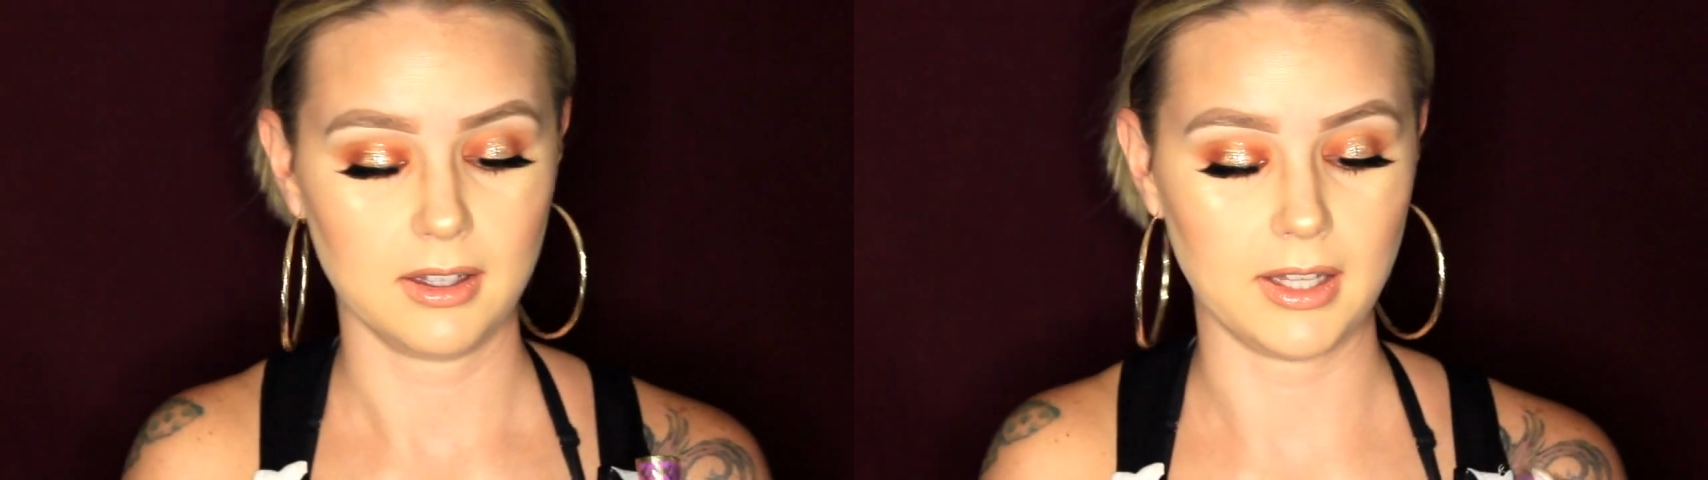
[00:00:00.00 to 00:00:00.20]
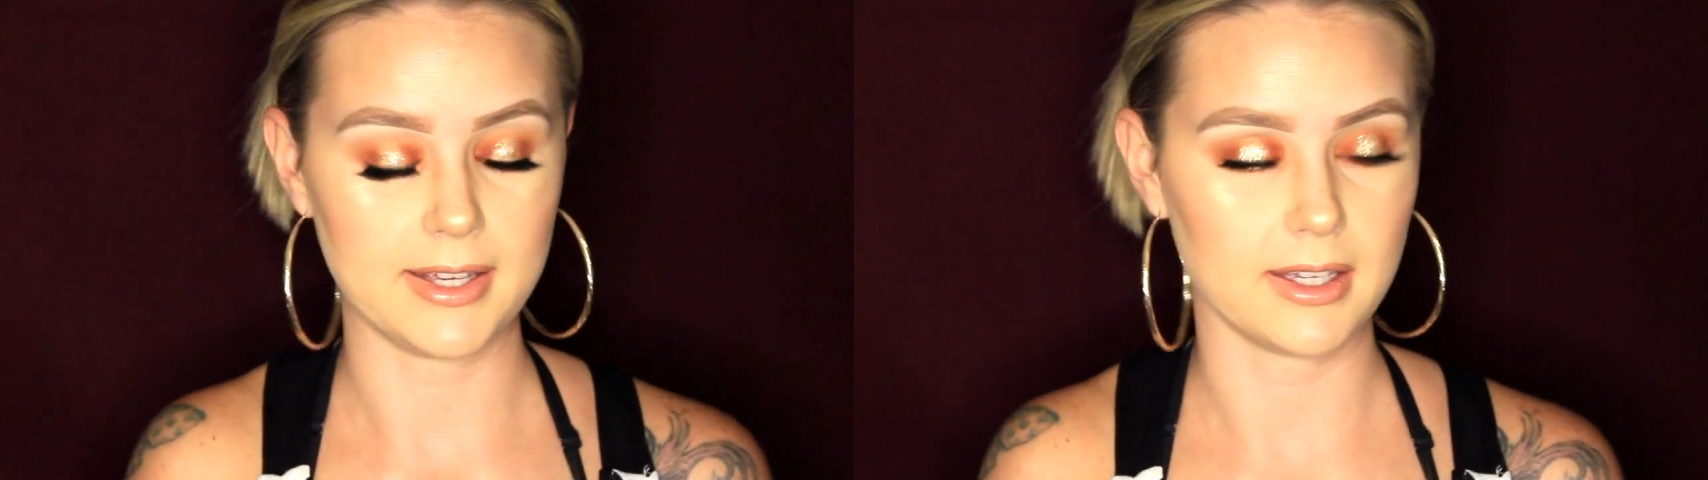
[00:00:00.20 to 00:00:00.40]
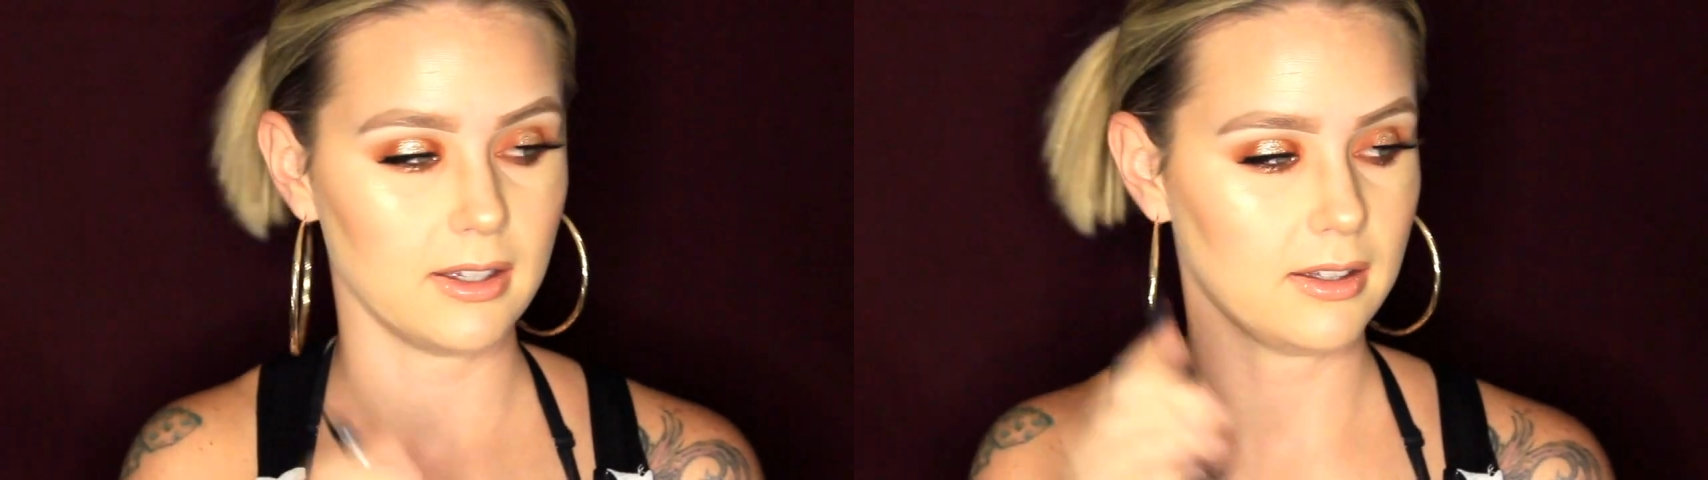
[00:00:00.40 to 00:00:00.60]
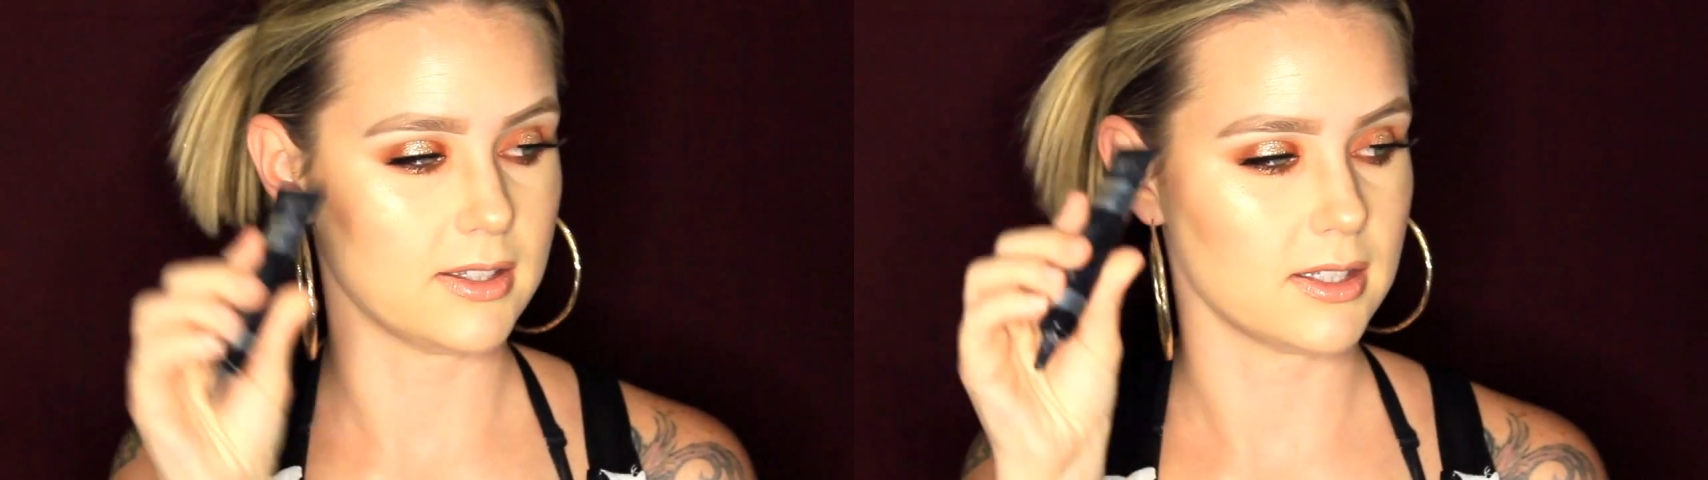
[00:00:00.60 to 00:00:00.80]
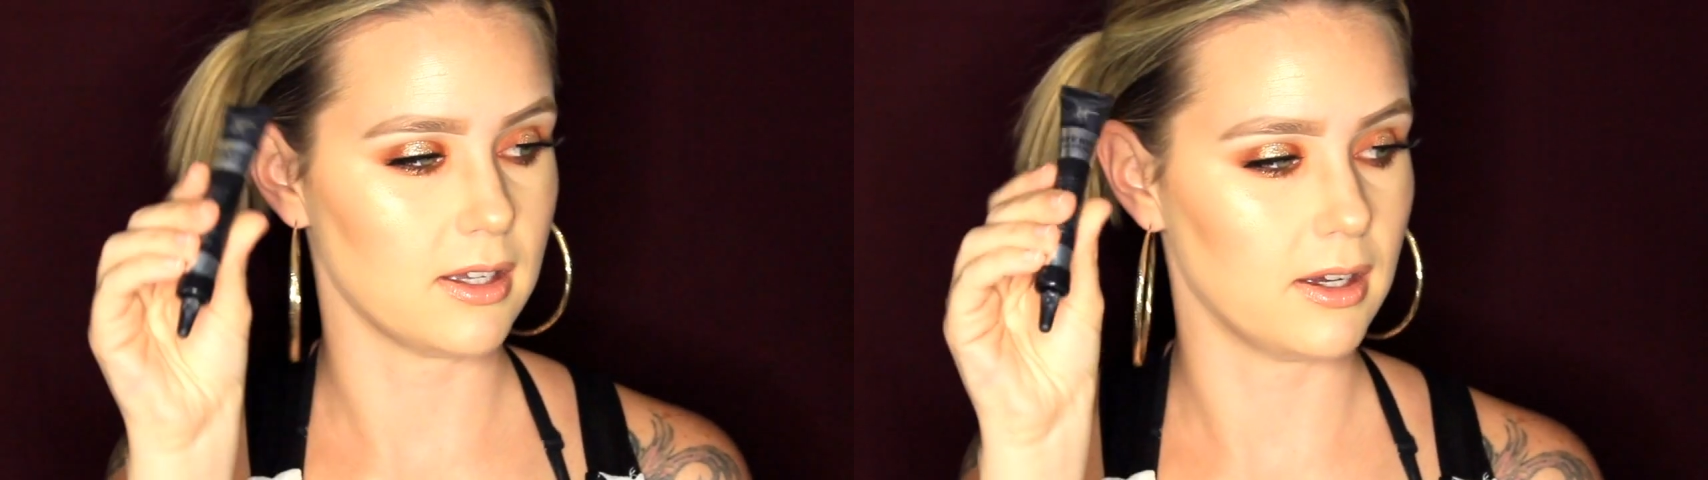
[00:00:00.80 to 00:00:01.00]
Like,
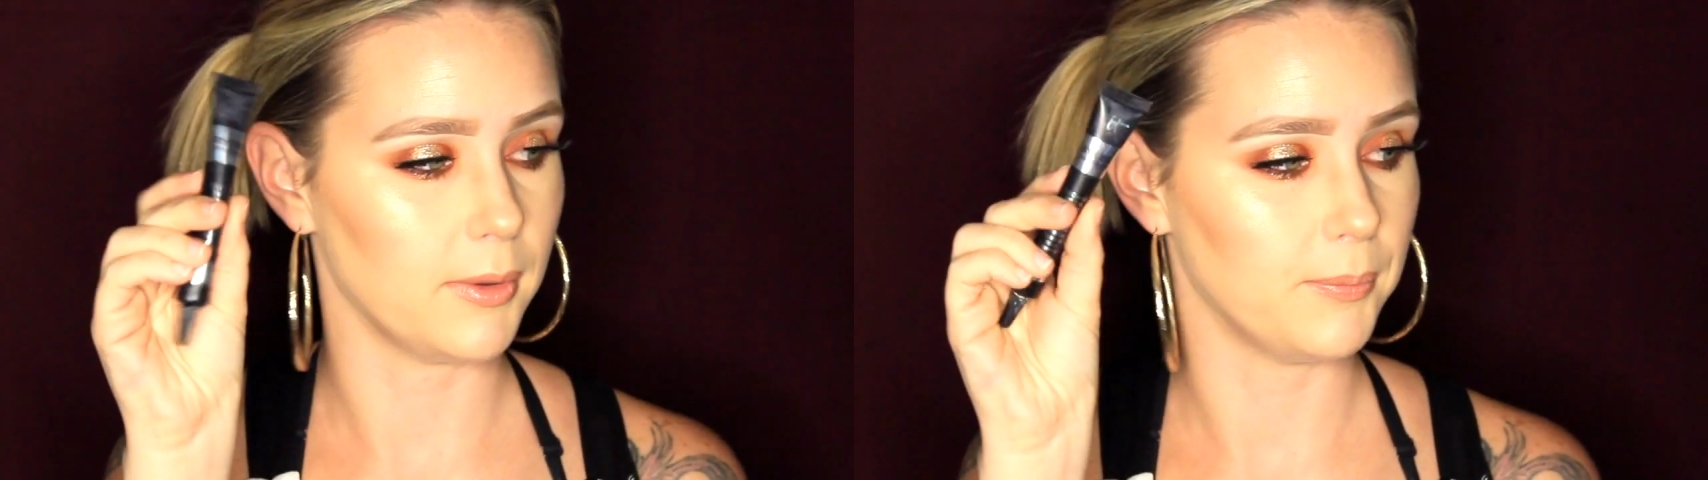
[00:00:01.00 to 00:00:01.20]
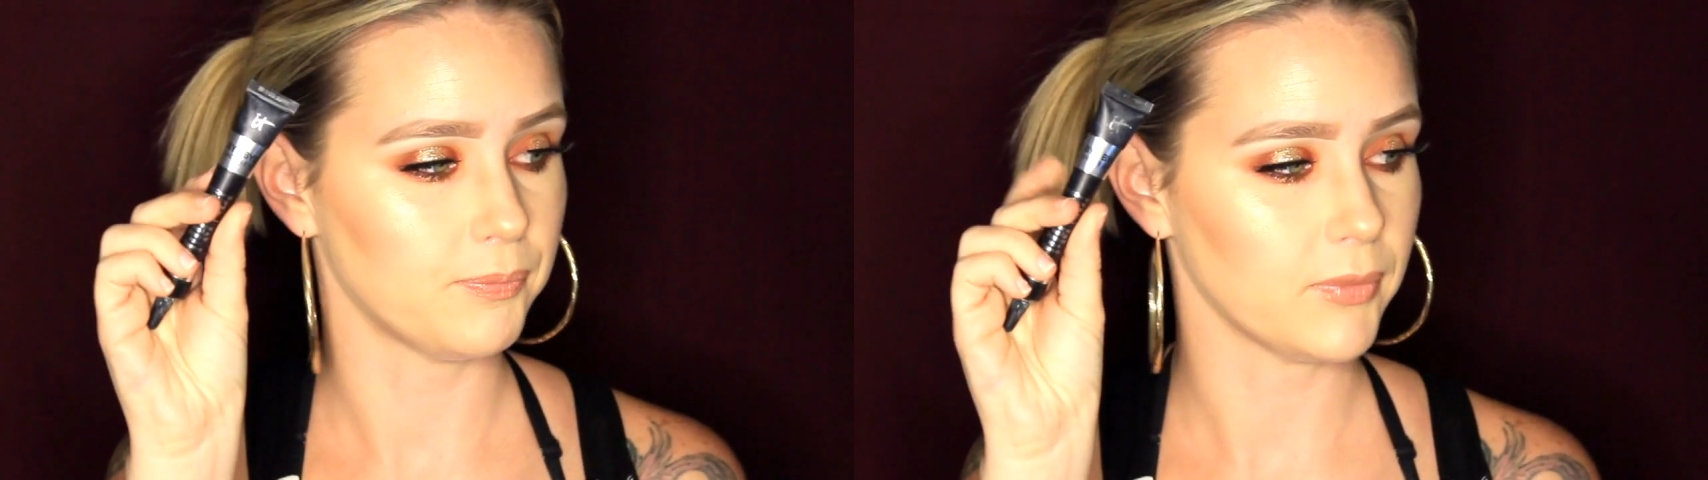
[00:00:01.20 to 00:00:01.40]
it's the